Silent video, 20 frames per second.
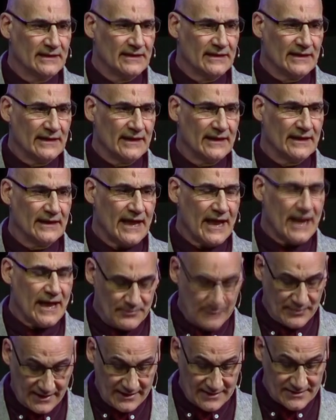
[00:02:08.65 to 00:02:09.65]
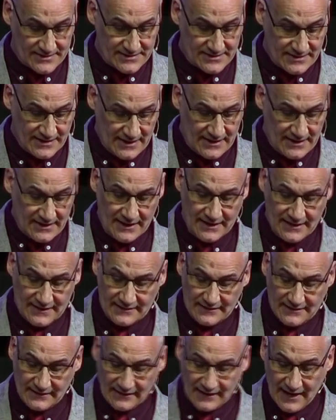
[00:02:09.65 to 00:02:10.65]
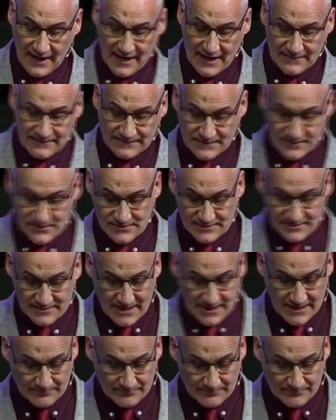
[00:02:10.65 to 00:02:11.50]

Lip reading: happiness in life, doesn't it?